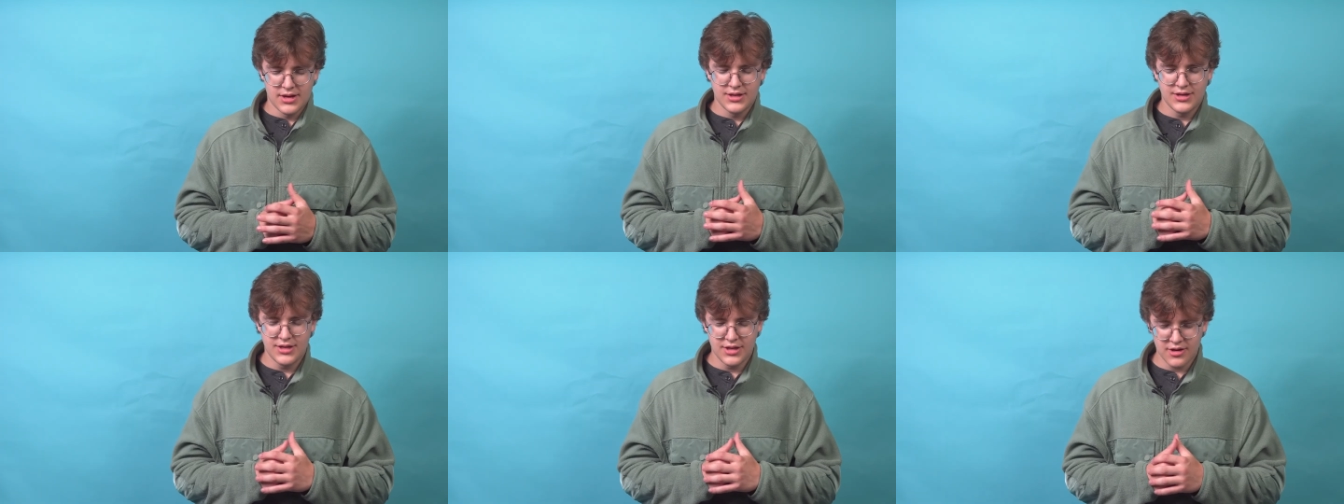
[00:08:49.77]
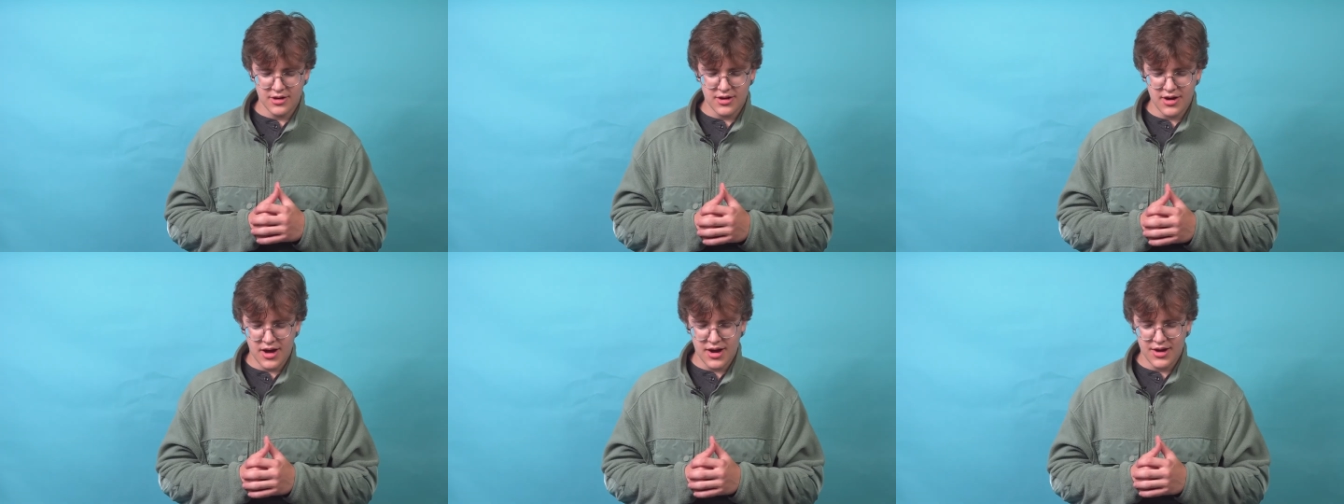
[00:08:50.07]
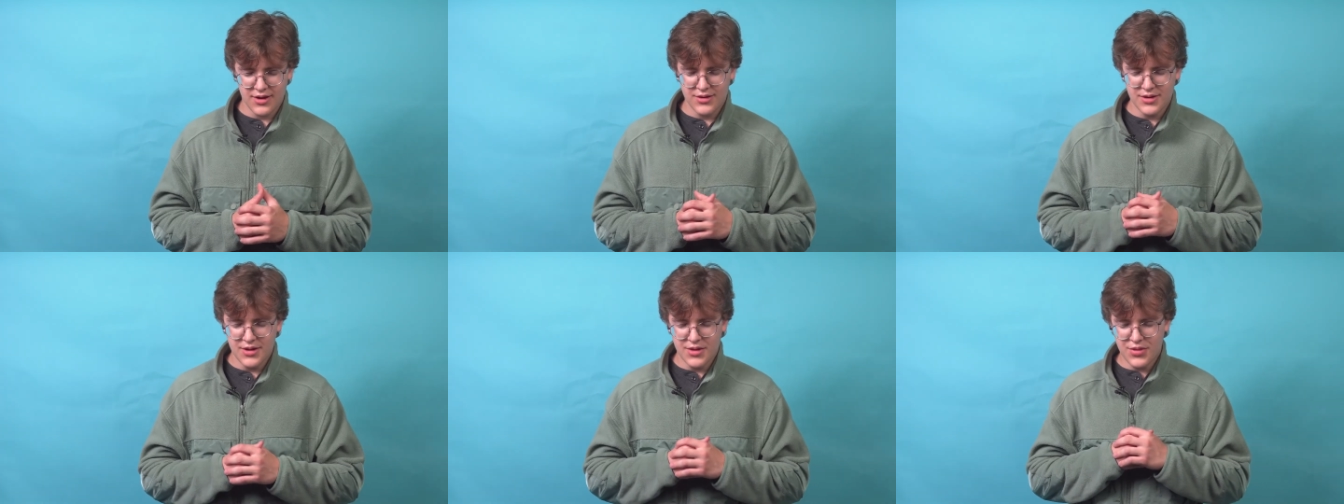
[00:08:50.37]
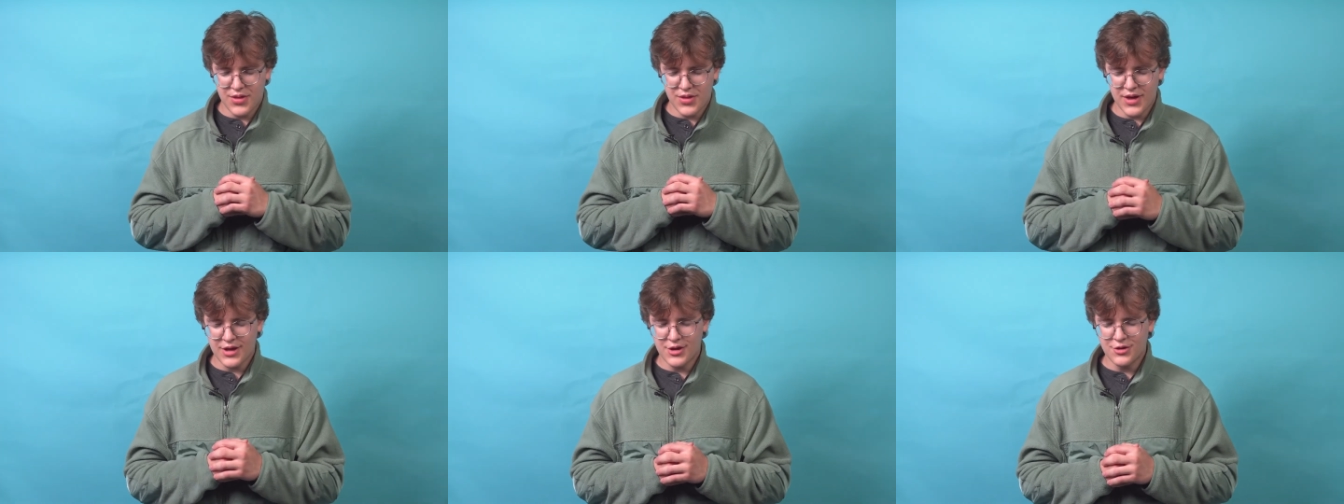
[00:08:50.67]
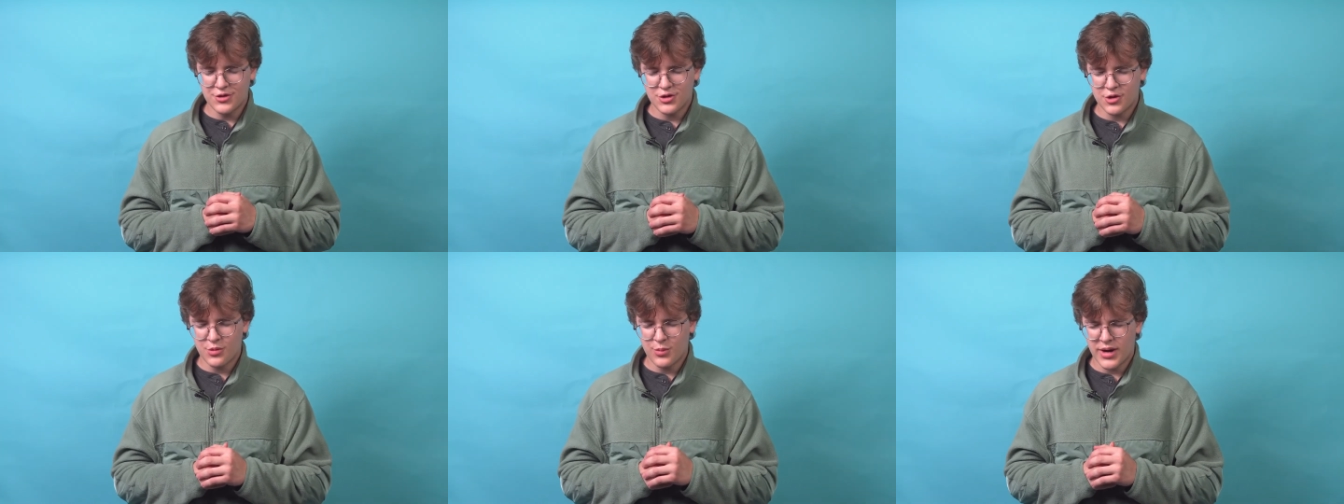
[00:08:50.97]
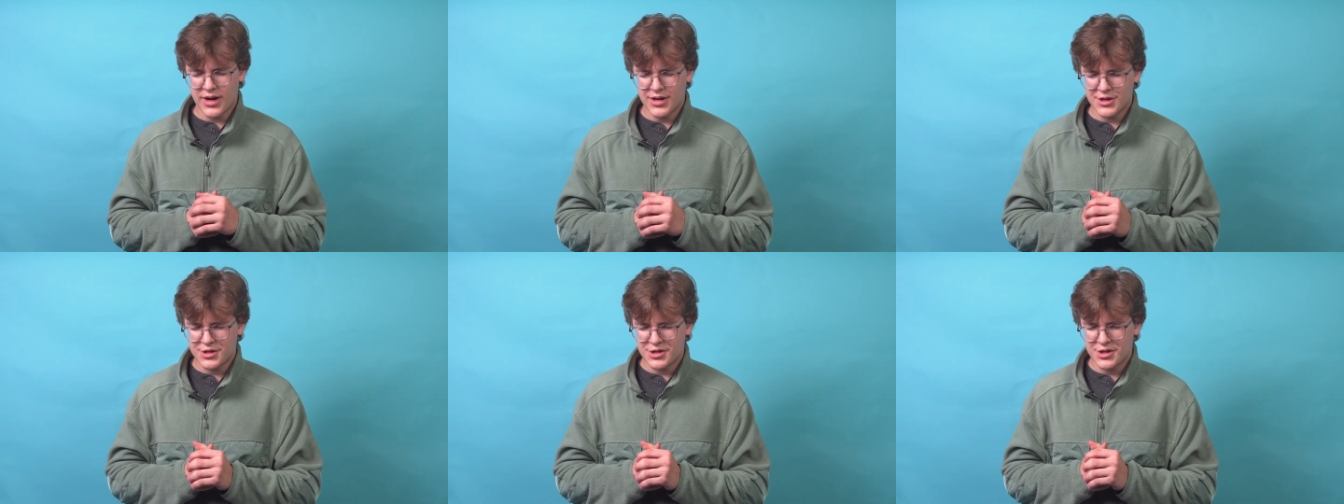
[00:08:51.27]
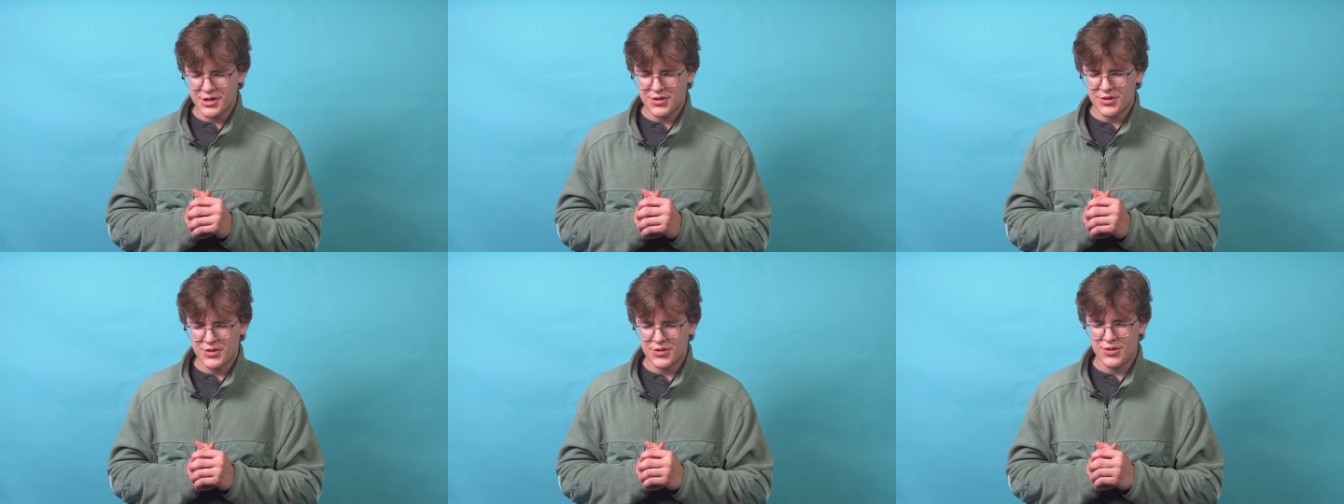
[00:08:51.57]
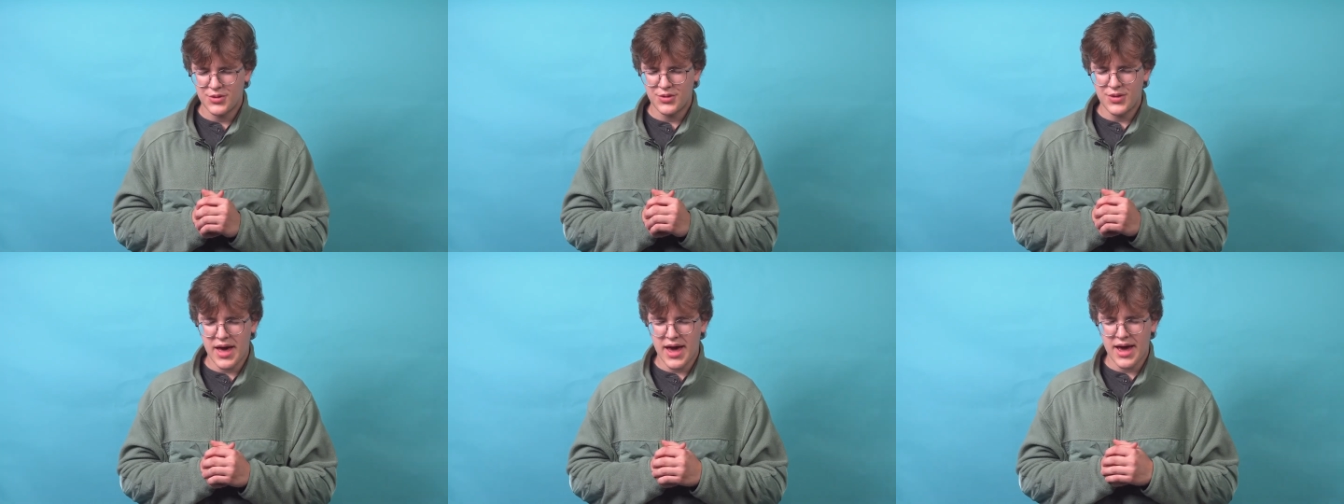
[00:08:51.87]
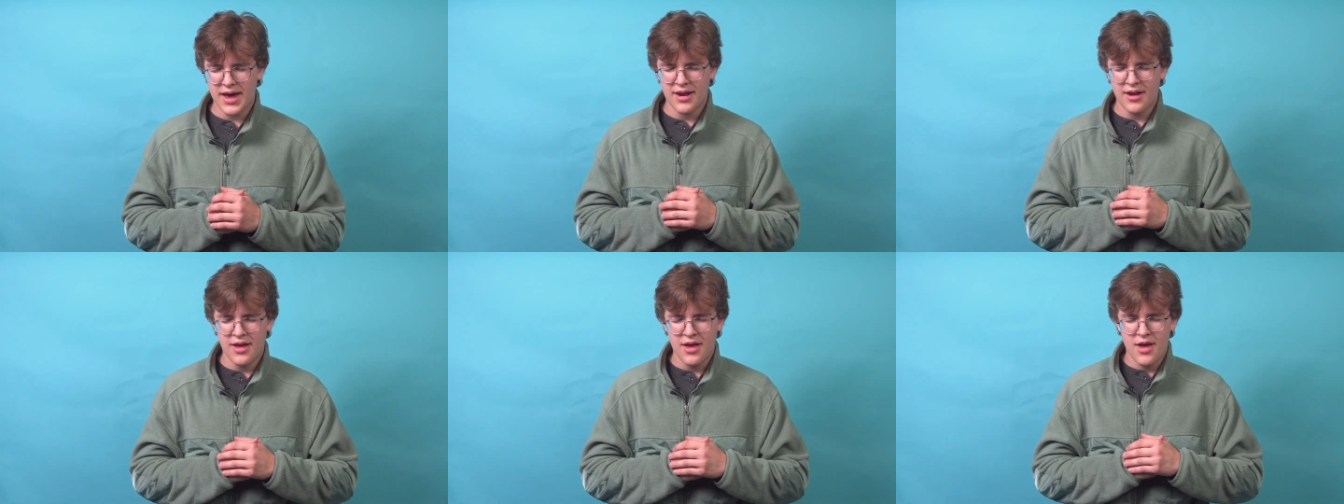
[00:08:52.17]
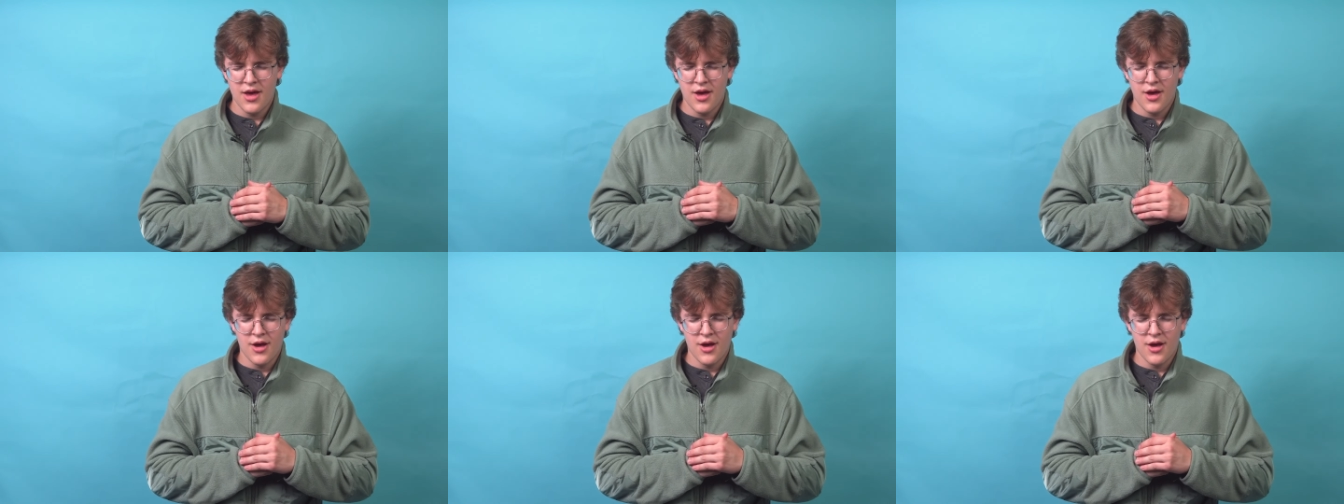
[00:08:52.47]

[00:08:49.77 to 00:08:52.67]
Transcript: Dear God, thank you so much that